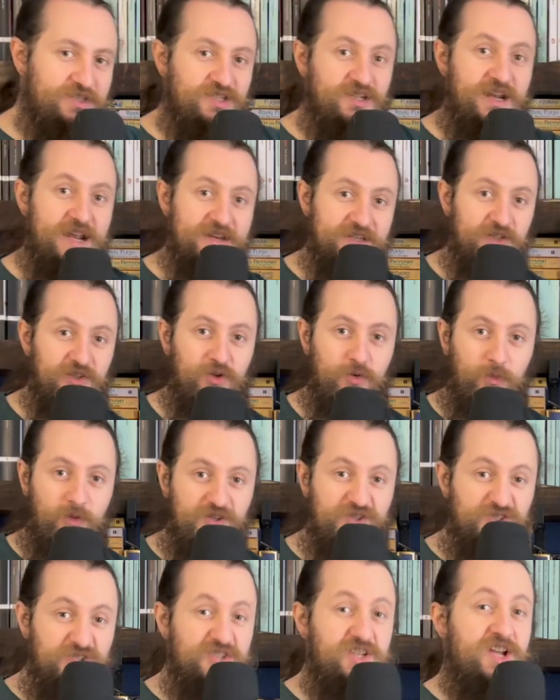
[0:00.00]
and I had to learn
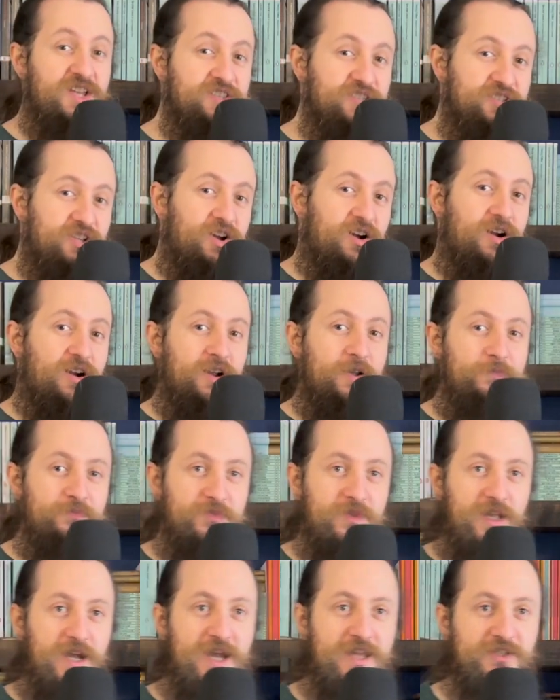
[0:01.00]
what studs are.
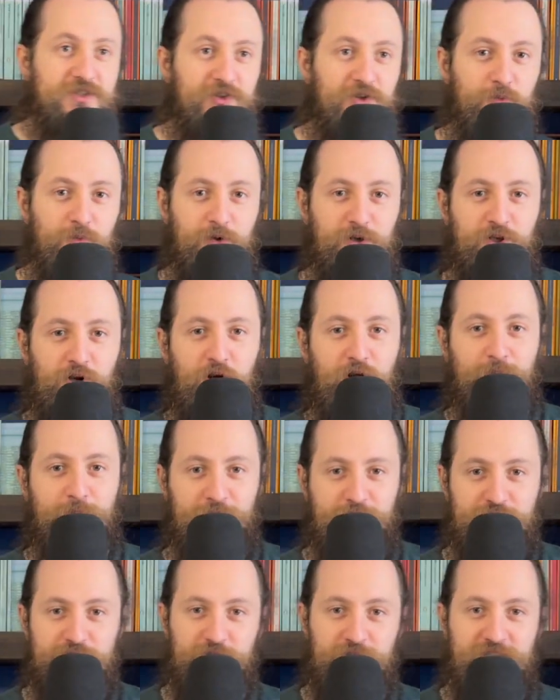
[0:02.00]
I had to learn what
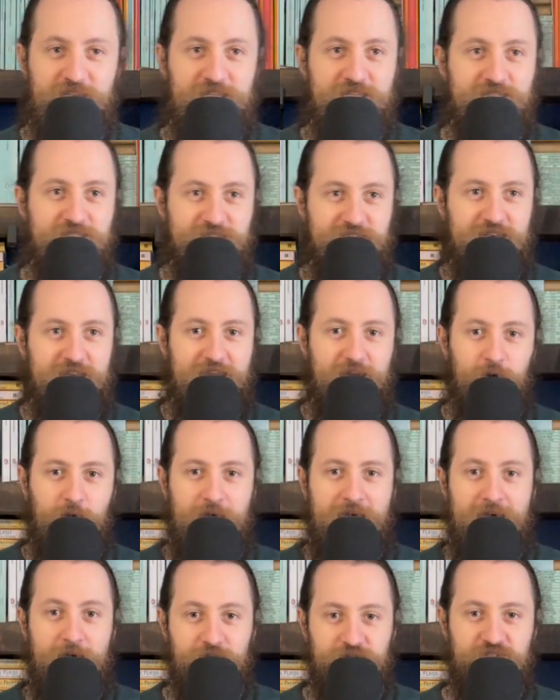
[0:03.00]
carpentry is and how a
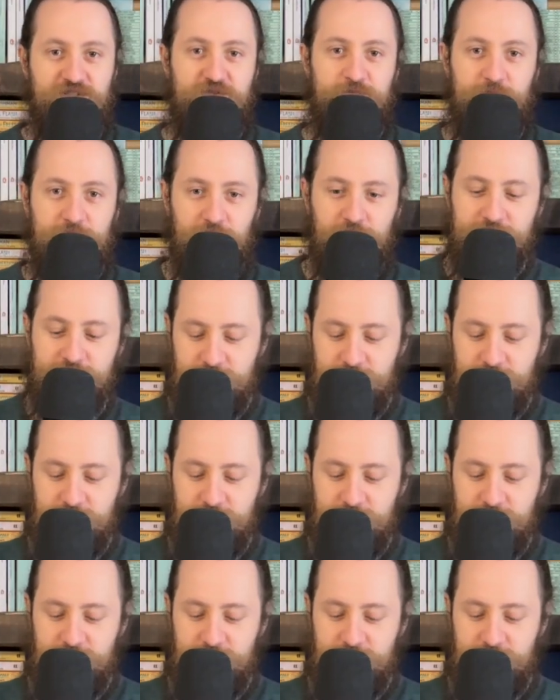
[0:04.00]
house is built.